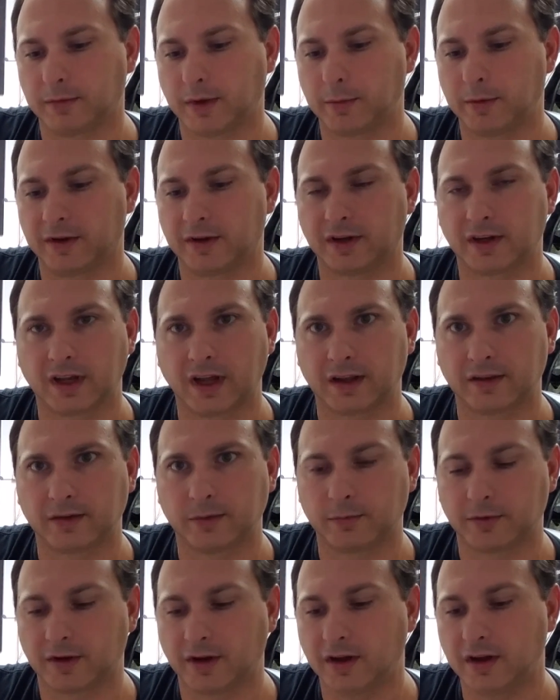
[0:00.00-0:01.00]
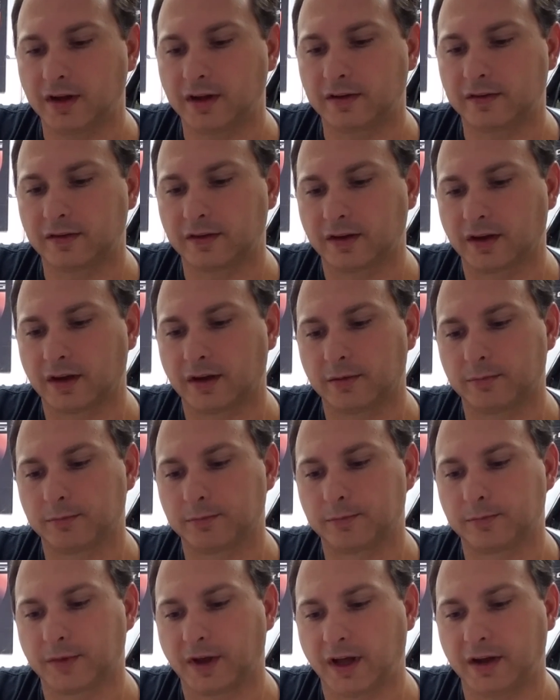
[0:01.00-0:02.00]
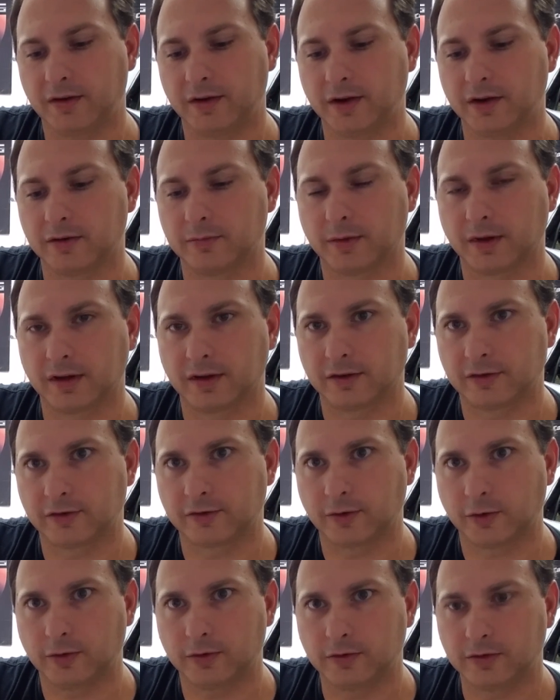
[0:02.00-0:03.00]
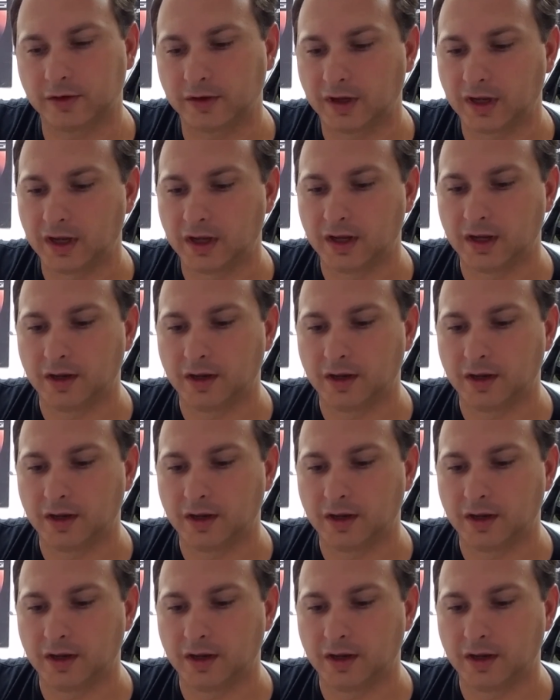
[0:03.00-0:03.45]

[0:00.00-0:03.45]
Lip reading: Maybe it got something on it, I don't know, maybe it's just old.